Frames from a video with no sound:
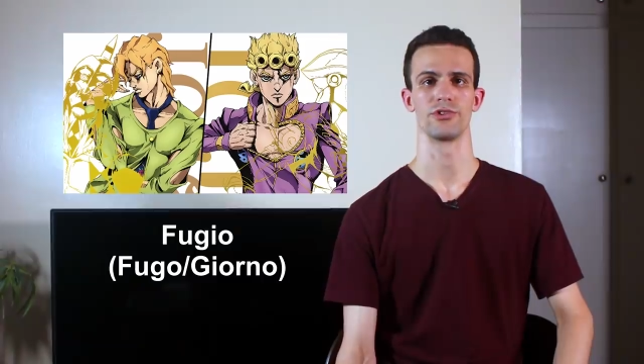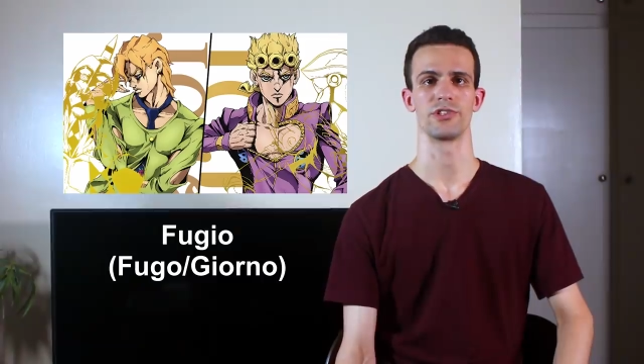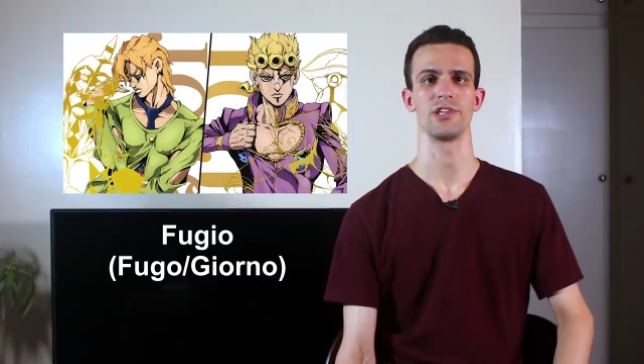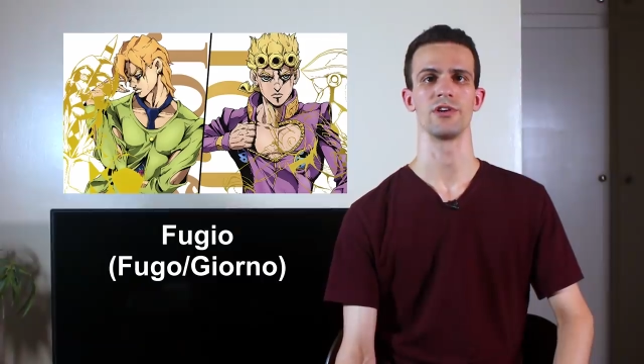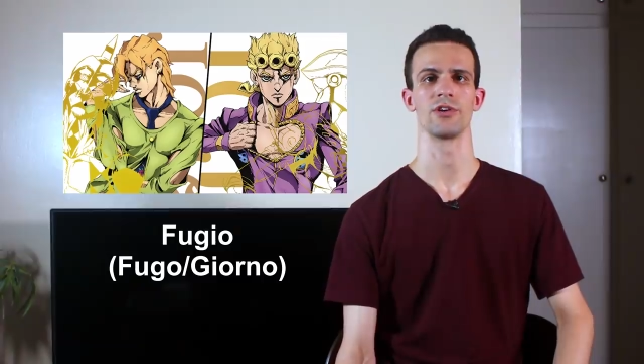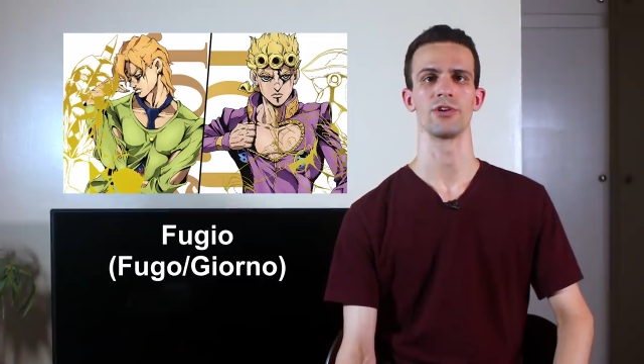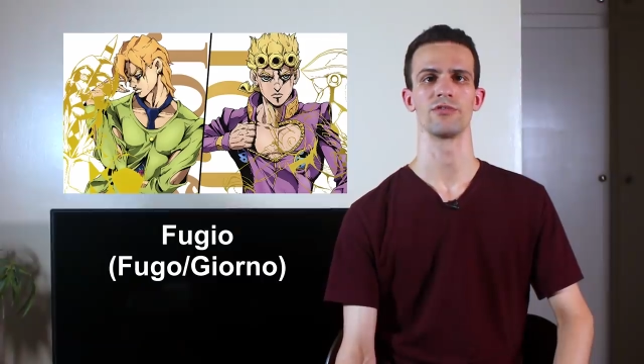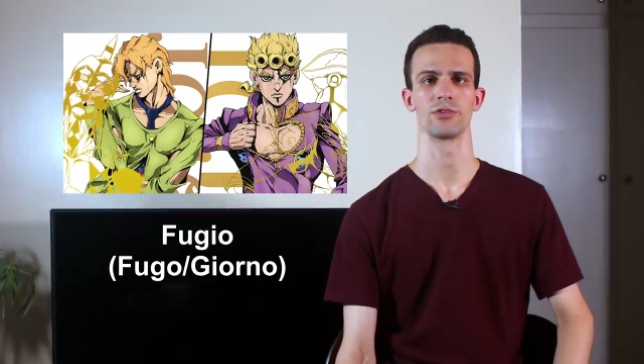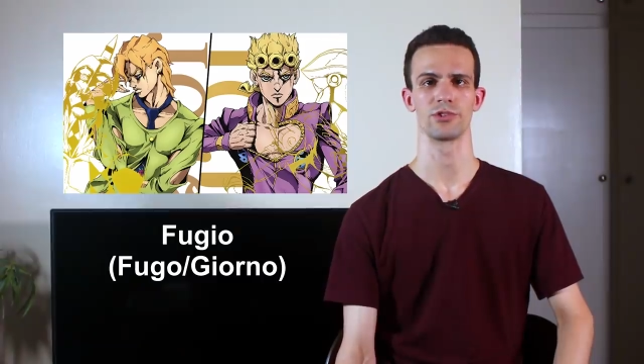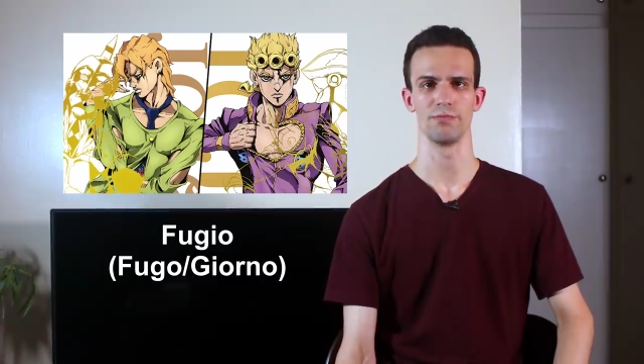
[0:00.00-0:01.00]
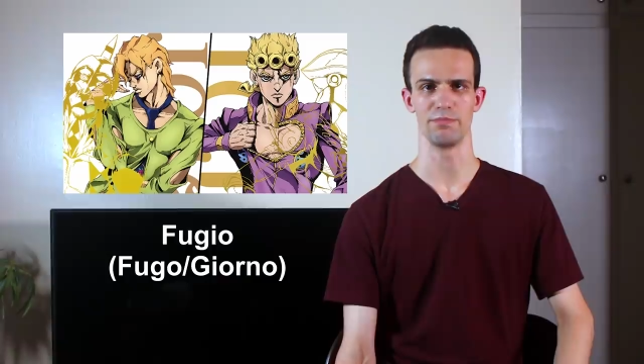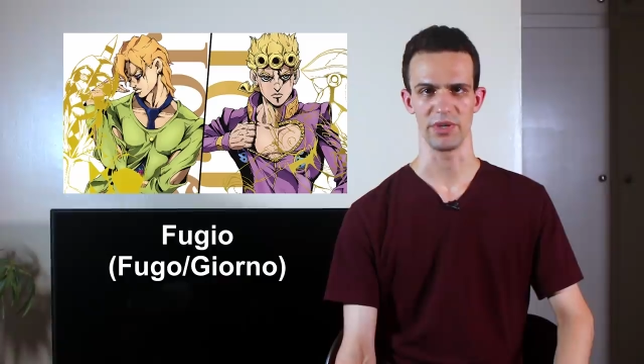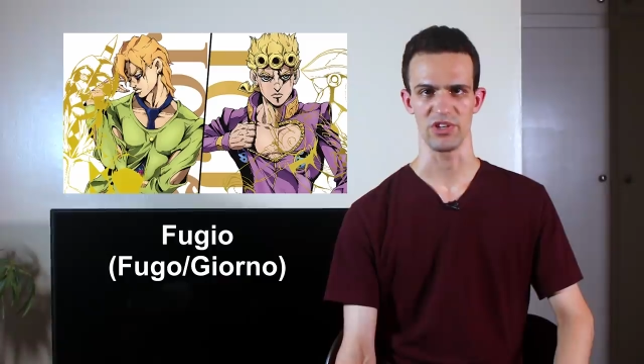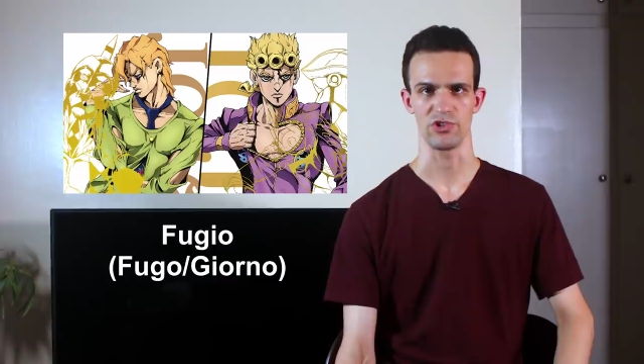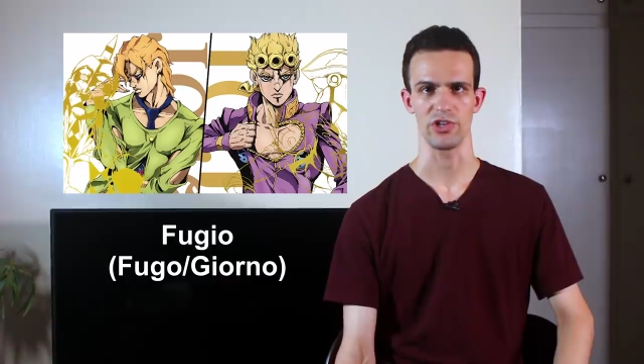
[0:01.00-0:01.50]
just here for some
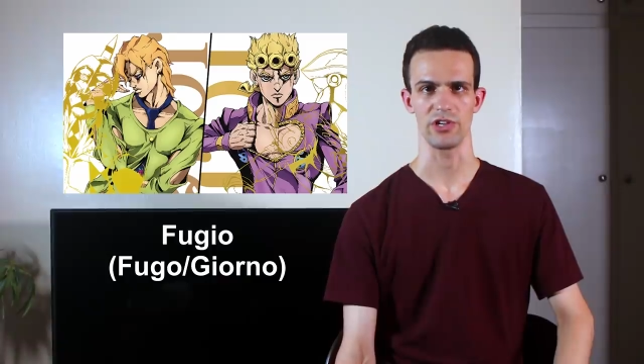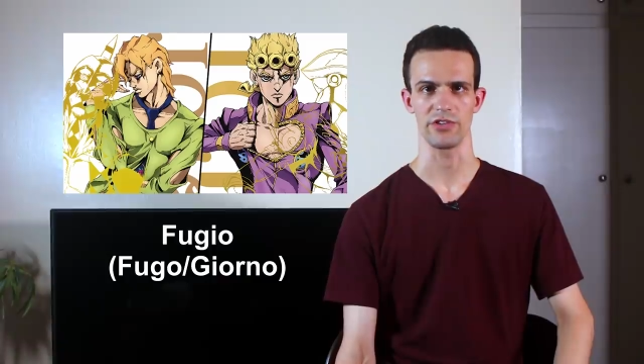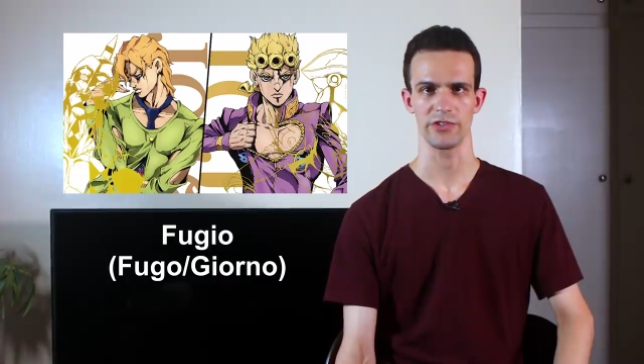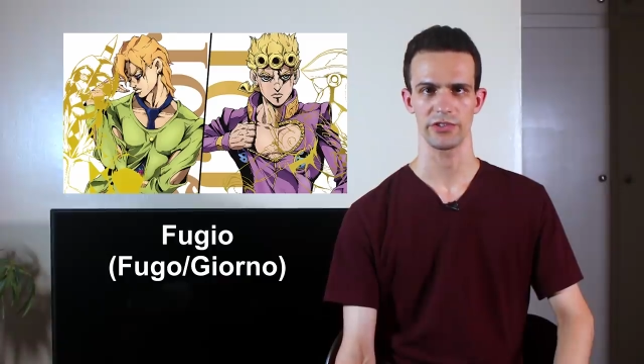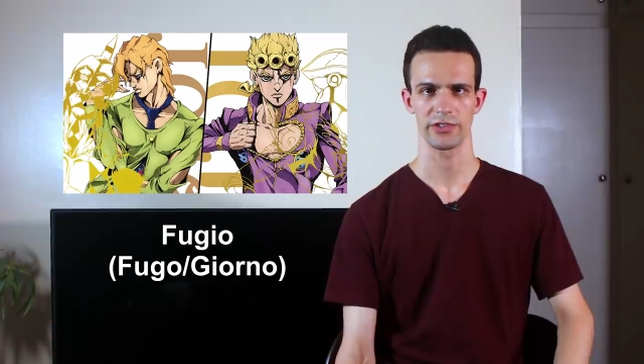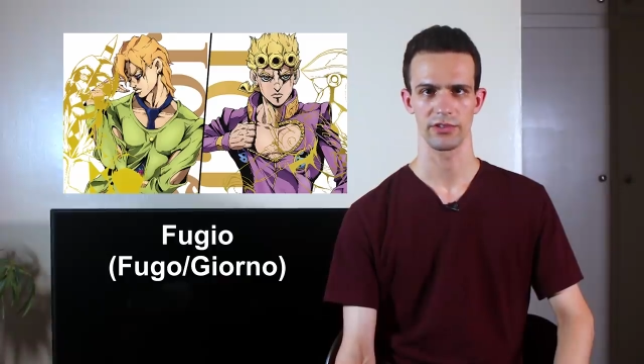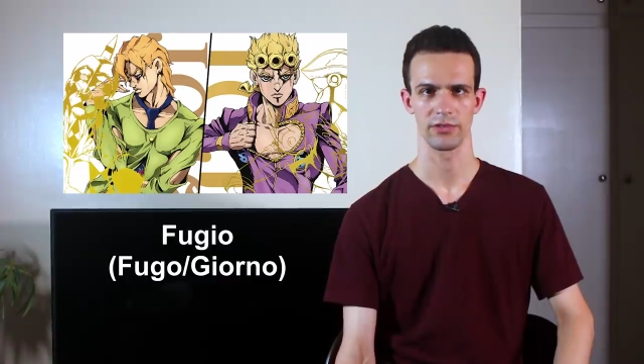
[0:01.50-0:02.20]
beashies.